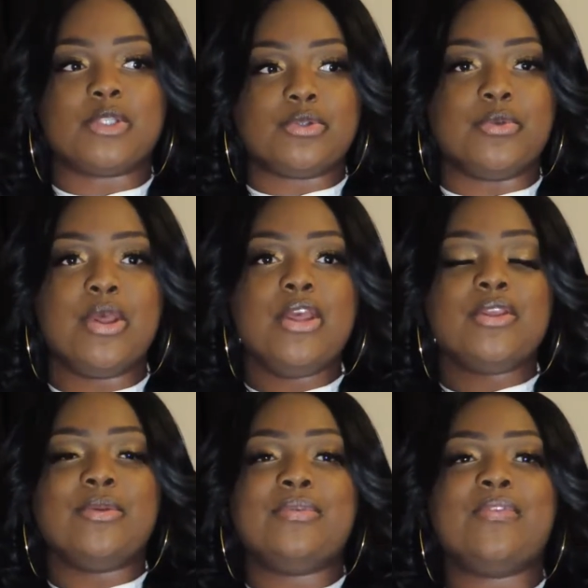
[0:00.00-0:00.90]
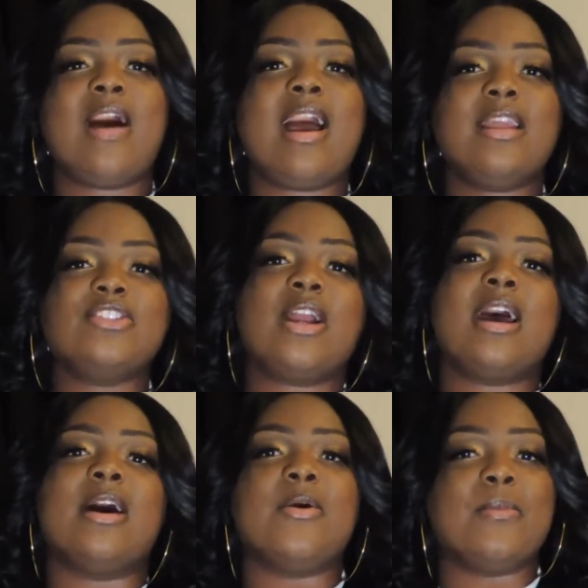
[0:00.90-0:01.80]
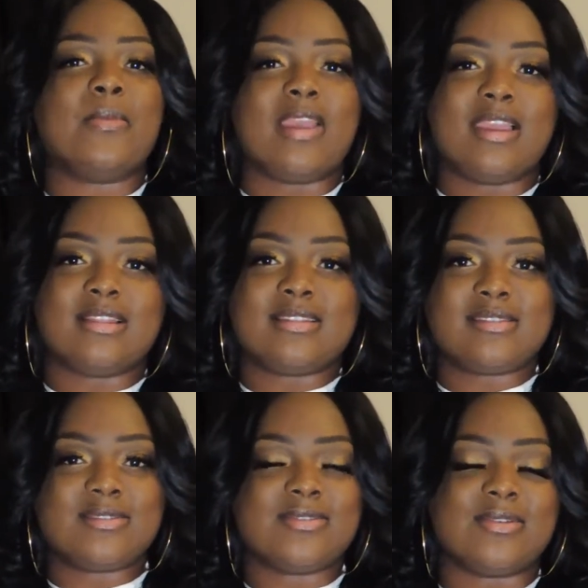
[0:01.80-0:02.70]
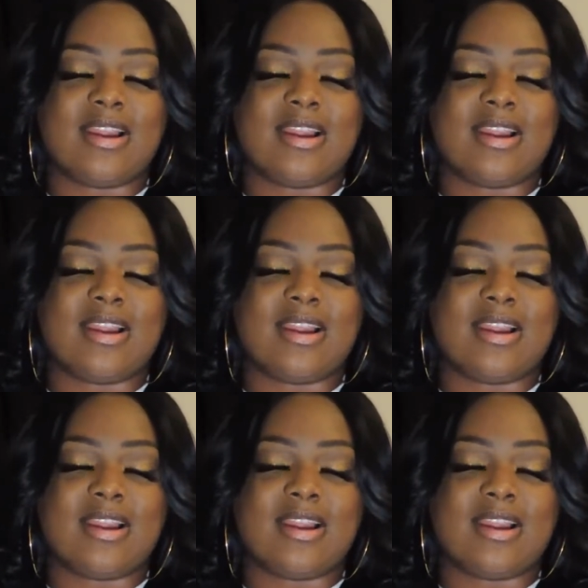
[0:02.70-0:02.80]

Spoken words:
but you find your helpmates,